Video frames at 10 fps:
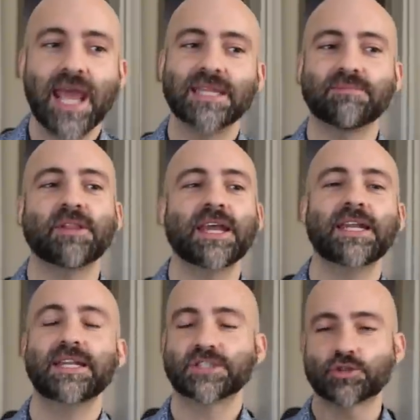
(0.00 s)
And the
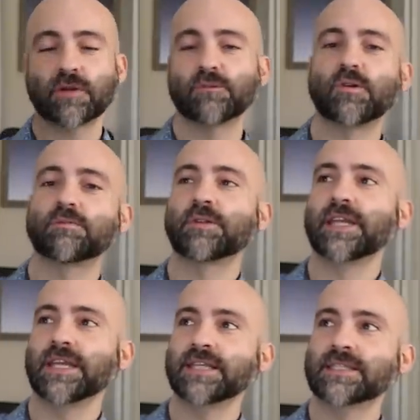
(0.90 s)
planet is, drumroll
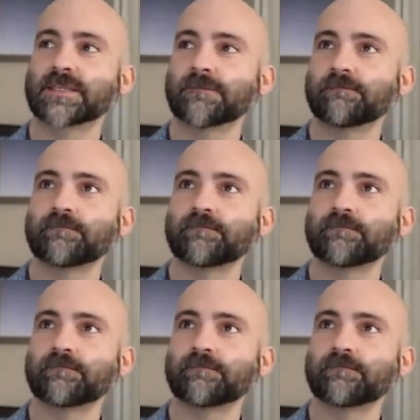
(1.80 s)
please,